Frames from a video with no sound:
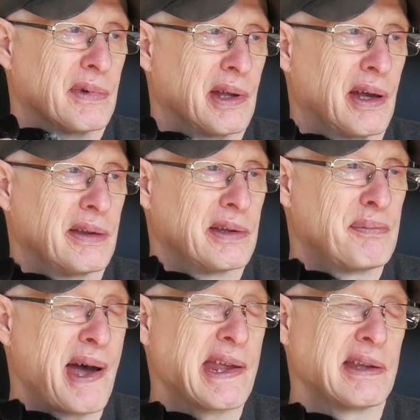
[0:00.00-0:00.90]
and the
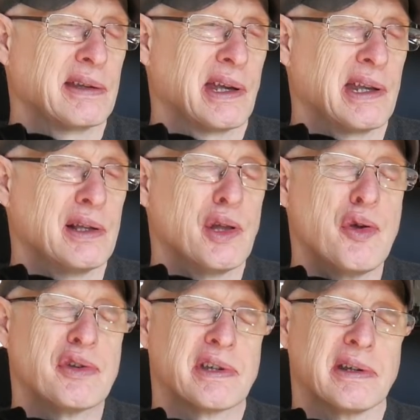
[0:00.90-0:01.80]
pain in
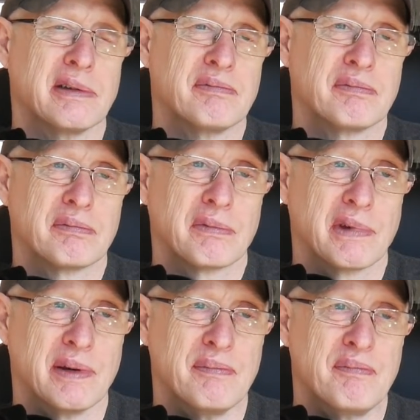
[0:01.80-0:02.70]
losing
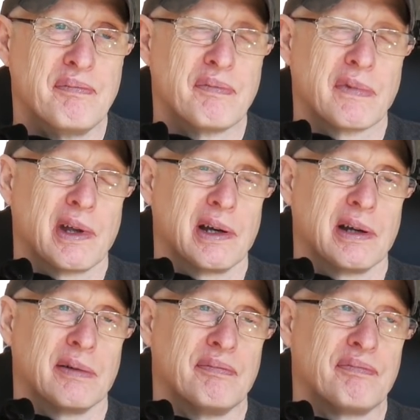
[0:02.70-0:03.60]
them
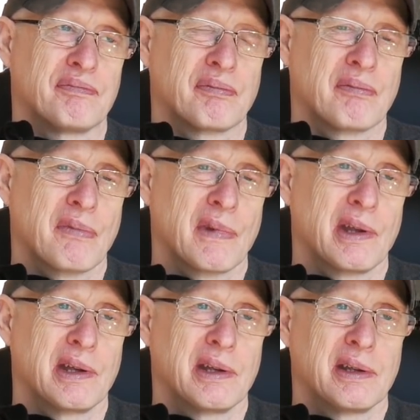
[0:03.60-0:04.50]
um,
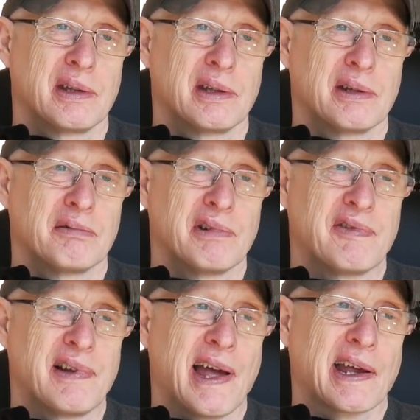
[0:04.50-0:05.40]

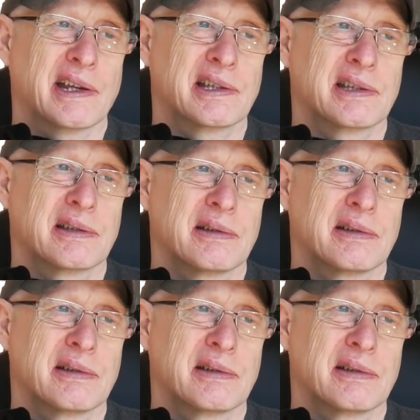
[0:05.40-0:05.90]
reflects